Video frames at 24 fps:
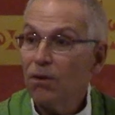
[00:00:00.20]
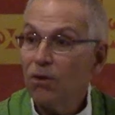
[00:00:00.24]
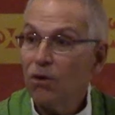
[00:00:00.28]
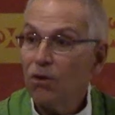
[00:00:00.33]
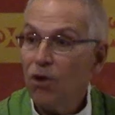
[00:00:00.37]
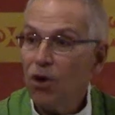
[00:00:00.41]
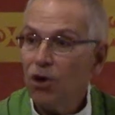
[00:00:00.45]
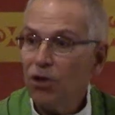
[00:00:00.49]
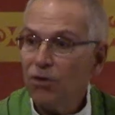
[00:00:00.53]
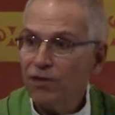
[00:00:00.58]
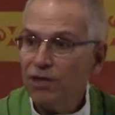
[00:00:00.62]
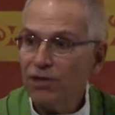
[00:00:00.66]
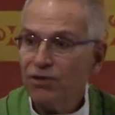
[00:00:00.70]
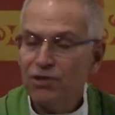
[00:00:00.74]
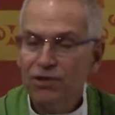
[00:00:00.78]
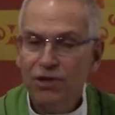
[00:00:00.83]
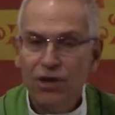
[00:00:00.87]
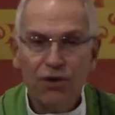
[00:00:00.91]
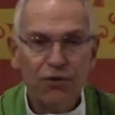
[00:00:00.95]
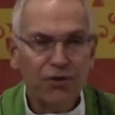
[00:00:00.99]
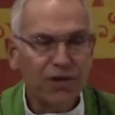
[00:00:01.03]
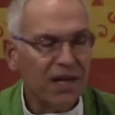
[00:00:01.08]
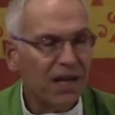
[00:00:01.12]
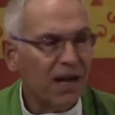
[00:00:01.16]
All of us
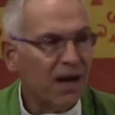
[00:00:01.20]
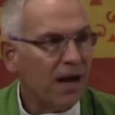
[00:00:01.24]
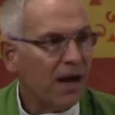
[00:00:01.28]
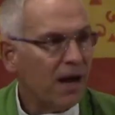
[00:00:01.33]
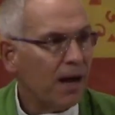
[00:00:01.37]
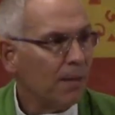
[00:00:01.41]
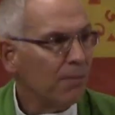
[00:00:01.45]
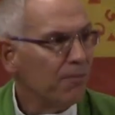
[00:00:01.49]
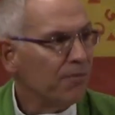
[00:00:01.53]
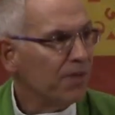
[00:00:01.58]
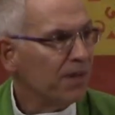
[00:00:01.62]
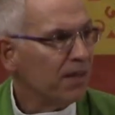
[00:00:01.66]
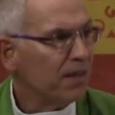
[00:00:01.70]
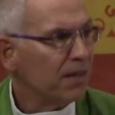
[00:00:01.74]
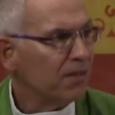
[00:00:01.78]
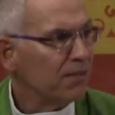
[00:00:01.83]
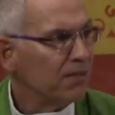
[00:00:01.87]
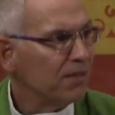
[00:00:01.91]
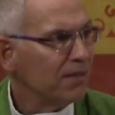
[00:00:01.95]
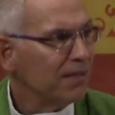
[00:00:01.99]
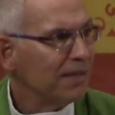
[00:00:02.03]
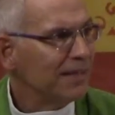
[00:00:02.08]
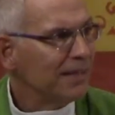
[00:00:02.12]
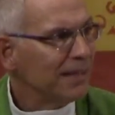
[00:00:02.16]
know the
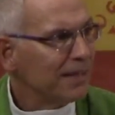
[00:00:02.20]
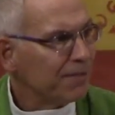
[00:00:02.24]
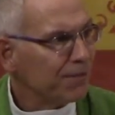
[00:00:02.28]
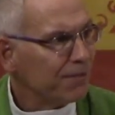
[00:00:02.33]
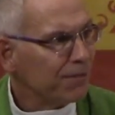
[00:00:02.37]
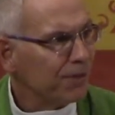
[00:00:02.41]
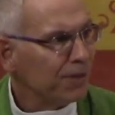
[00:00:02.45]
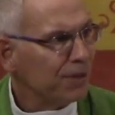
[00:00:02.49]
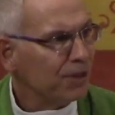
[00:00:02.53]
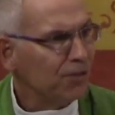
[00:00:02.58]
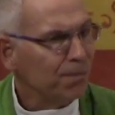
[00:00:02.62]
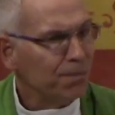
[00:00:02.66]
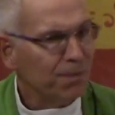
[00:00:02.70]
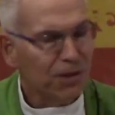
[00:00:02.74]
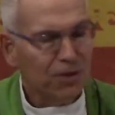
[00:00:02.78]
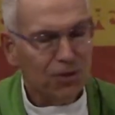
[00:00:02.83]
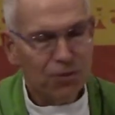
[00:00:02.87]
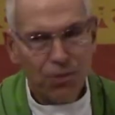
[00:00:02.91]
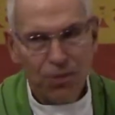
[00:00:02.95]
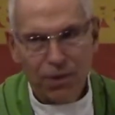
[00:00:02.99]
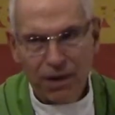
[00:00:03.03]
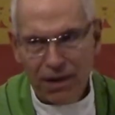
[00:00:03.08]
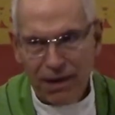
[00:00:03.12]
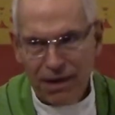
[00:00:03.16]
obvious difference
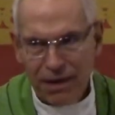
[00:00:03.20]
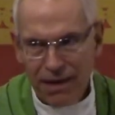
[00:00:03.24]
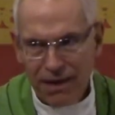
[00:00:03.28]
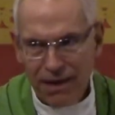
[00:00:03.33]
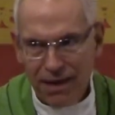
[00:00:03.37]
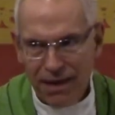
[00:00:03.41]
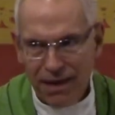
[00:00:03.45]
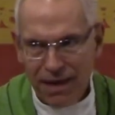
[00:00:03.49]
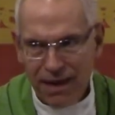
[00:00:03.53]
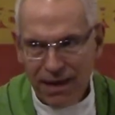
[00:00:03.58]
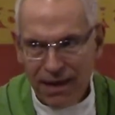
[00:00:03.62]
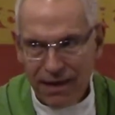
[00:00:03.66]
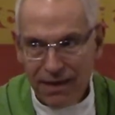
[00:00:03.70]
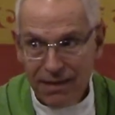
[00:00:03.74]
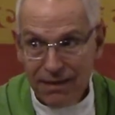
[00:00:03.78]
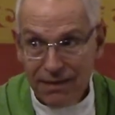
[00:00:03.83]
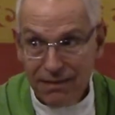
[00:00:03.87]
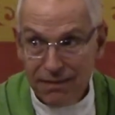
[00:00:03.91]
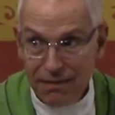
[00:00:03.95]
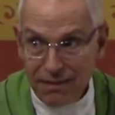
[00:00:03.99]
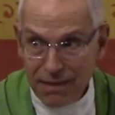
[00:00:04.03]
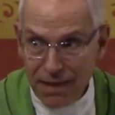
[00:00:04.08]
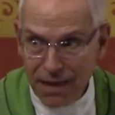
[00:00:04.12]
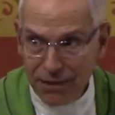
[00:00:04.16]
between a
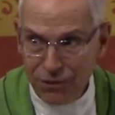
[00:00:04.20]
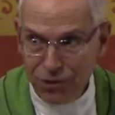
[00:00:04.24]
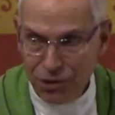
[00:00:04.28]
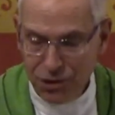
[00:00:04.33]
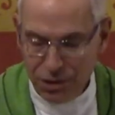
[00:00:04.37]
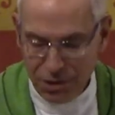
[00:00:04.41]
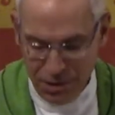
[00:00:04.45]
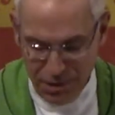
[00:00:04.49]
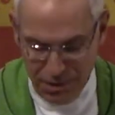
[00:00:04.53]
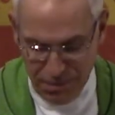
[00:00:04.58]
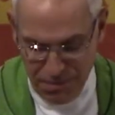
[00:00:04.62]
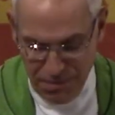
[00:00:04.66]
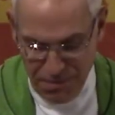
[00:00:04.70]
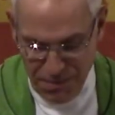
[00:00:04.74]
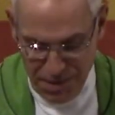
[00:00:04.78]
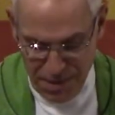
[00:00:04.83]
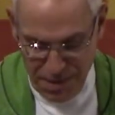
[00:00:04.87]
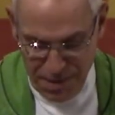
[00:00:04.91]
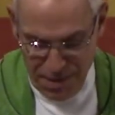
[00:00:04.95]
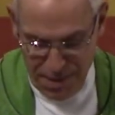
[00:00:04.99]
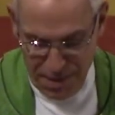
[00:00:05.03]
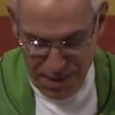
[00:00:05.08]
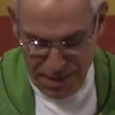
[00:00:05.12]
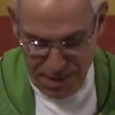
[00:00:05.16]
discussion
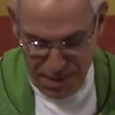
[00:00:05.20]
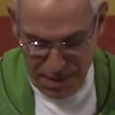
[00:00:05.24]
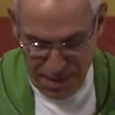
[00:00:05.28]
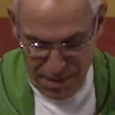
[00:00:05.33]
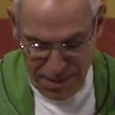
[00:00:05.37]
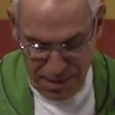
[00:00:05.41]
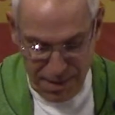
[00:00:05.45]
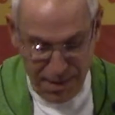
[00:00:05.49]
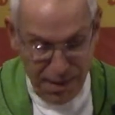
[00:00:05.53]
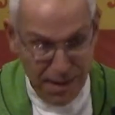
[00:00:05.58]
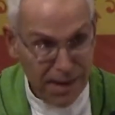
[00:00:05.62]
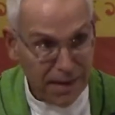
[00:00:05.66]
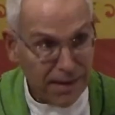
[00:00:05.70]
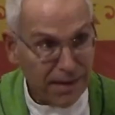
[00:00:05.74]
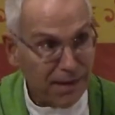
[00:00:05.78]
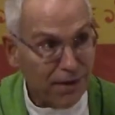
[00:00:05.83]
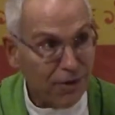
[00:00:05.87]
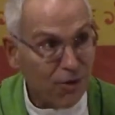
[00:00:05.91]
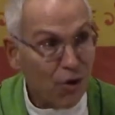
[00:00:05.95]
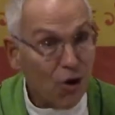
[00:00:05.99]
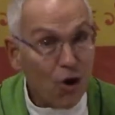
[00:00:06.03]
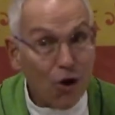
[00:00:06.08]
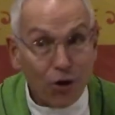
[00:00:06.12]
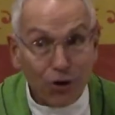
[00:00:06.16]
and
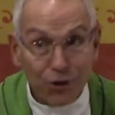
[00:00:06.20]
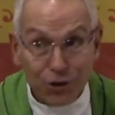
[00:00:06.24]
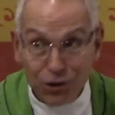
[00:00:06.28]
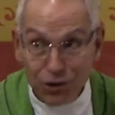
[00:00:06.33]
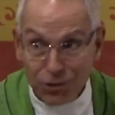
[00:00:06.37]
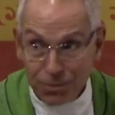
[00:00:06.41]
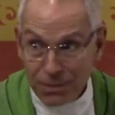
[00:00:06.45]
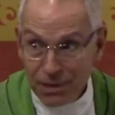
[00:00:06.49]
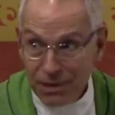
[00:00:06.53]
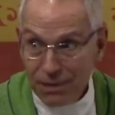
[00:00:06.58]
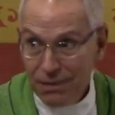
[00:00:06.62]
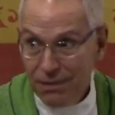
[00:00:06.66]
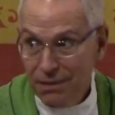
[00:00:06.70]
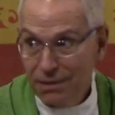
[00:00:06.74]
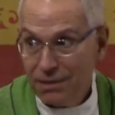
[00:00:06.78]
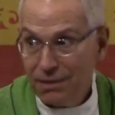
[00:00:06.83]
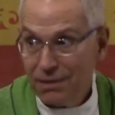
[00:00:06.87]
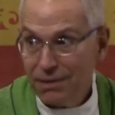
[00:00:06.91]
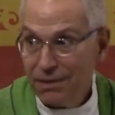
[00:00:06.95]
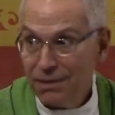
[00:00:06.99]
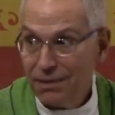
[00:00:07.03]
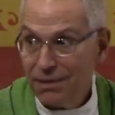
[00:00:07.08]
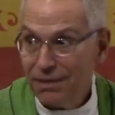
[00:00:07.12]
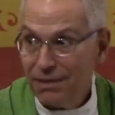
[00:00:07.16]
an argument.
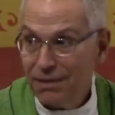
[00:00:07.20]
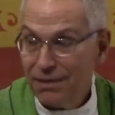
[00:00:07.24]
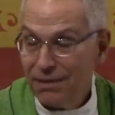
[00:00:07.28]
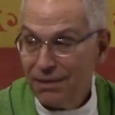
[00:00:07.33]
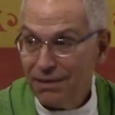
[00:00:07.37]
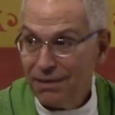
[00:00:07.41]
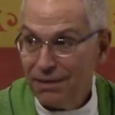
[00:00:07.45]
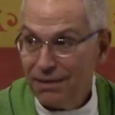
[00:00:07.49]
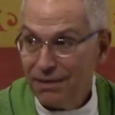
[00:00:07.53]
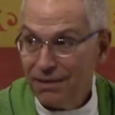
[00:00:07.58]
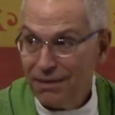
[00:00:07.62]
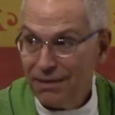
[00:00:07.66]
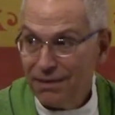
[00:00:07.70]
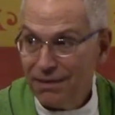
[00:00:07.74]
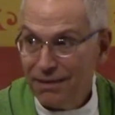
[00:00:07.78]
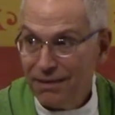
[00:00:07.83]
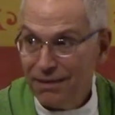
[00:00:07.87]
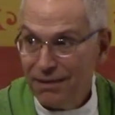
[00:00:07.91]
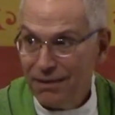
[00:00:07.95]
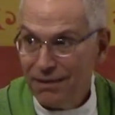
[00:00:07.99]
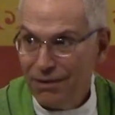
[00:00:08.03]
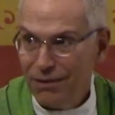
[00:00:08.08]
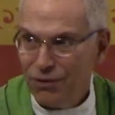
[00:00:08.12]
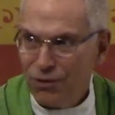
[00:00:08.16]

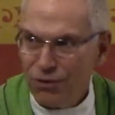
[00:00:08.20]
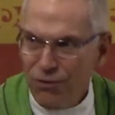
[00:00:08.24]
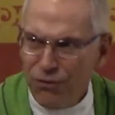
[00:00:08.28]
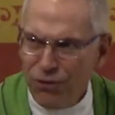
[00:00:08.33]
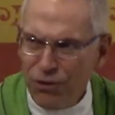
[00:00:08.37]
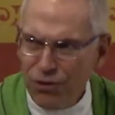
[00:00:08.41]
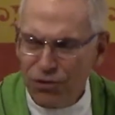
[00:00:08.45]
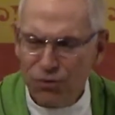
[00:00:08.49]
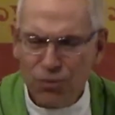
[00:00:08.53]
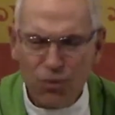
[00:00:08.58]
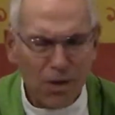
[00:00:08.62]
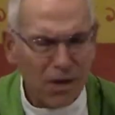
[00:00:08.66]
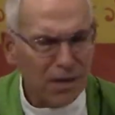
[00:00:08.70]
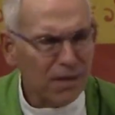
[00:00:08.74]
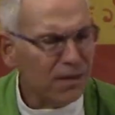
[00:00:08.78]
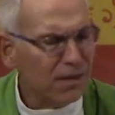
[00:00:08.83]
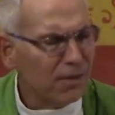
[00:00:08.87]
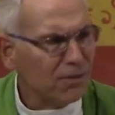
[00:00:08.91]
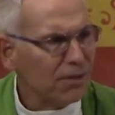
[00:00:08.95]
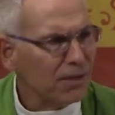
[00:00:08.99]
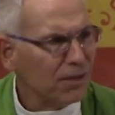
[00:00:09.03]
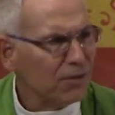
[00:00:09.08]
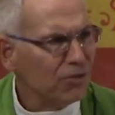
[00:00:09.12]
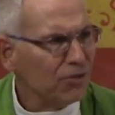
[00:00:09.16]
You know, in the first one,
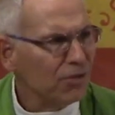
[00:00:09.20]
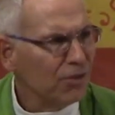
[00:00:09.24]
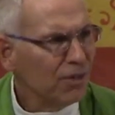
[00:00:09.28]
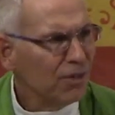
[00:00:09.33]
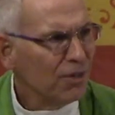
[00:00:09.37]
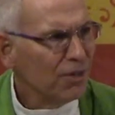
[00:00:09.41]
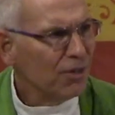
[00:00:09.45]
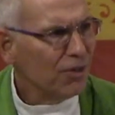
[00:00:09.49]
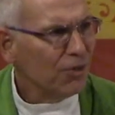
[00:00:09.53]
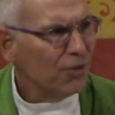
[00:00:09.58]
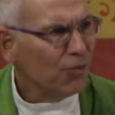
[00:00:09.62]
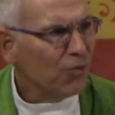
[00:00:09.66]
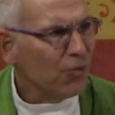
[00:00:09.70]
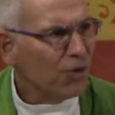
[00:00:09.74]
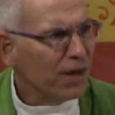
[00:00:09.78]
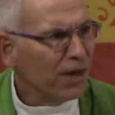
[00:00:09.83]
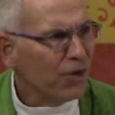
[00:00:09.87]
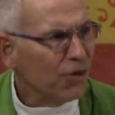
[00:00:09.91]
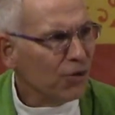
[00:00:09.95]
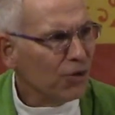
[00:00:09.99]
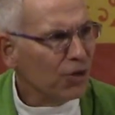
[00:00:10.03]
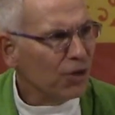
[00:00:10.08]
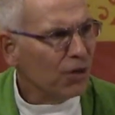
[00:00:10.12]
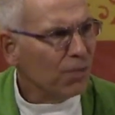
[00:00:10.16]
there is
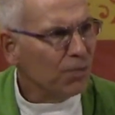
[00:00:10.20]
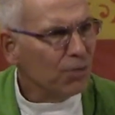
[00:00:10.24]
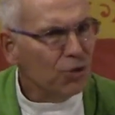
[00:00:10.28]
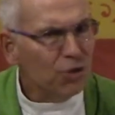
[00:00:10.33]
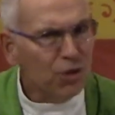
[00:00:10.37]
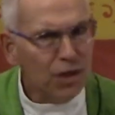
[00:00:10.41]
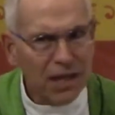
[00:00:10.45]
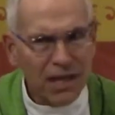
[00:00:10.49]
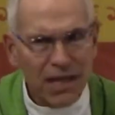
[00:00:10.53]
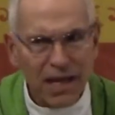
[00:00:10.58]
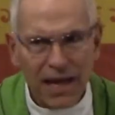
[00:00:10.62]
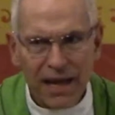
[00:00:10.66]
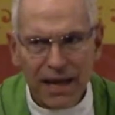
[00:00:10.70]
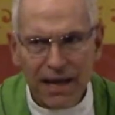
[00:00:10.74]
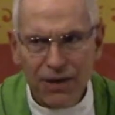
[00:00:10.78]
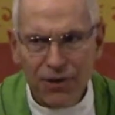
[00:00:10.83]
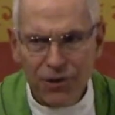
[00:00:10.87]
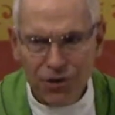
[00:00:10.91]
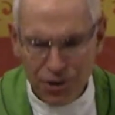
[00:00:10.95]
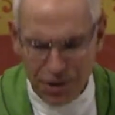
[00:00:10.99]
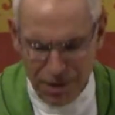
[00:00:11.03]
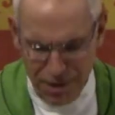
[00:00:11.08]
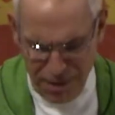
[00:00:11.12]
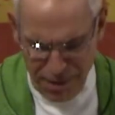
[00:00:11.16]
real
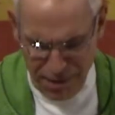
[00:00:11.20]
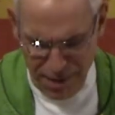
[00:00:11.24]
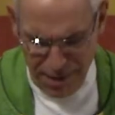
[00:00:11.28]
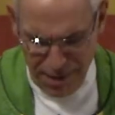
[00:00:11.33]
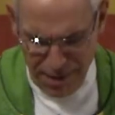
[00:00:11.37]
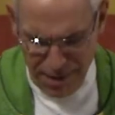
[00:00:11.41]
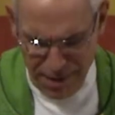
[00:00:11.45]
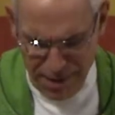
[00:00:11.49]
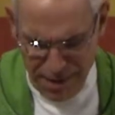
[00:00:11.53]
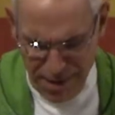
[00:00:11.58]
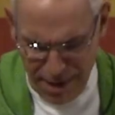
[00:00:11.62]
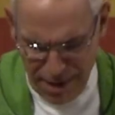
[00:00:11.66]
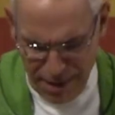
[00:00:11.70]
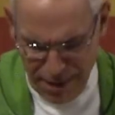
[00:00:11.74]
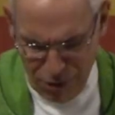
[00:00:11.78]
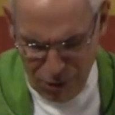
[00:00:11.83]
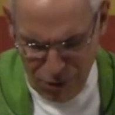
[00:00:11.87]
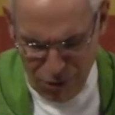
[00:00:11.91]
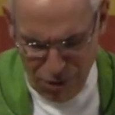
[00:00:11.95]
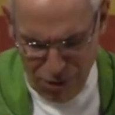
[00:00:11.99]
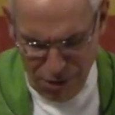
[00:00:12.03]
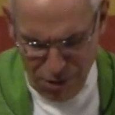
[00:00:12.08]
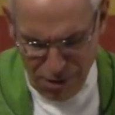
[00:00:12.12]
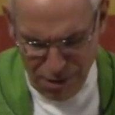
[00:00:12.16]
communication and
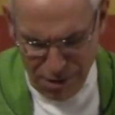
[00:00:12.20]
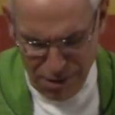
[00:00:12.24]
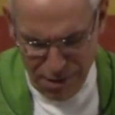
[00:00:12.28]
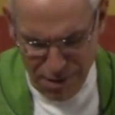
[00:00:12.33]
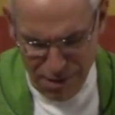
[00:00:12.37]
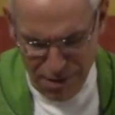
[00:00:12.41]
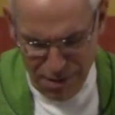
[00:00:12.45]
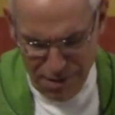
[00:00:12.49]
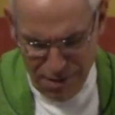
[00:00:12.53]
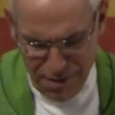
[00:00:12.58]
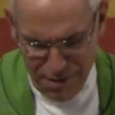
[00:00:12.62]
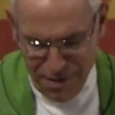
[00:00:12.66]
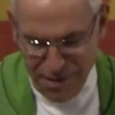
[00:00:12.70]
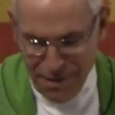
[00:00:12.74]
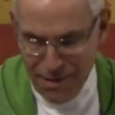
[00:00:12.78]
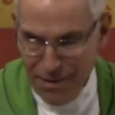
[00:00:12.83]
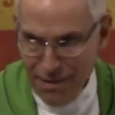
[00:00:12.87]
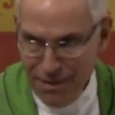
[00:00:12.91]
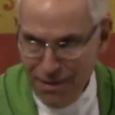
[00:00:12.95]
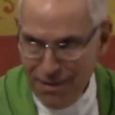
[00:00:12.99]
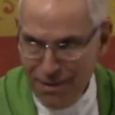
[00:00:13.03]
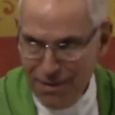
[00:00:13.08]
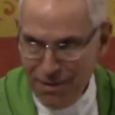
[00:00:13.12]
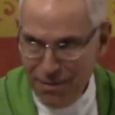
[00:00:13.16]
dialogue,
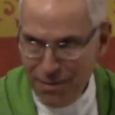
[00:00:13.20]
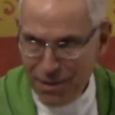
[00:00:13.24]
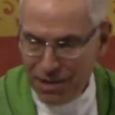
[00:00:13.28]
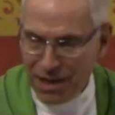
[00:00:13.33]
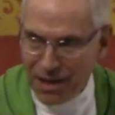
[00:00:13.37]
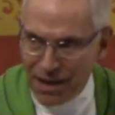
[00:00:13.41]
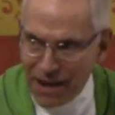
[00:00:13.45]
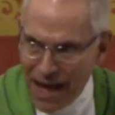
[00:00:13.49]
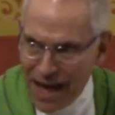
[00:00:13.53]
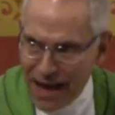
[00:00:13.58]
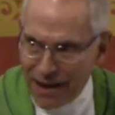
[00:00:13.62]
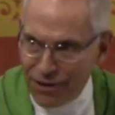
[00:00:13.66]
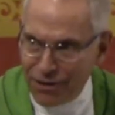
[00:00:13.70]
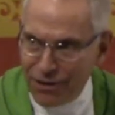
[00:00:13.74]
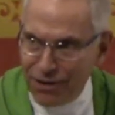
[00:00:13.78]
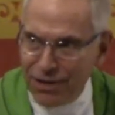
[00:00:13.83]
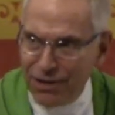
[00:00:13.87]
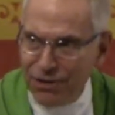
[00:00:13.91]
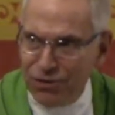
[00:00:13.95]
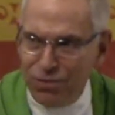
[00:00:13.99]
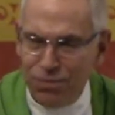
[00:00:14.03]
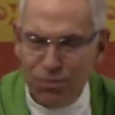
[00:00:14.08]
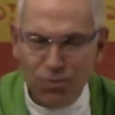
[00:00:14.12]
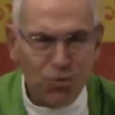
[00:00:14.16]
but the latter
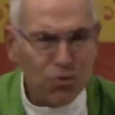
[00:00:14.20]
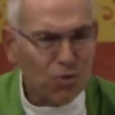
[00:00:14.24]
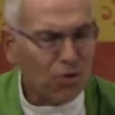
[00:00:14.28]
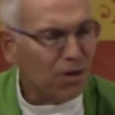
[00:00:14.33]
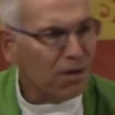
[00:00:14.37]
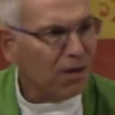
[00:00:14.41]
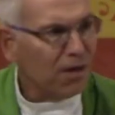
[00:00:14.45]
is more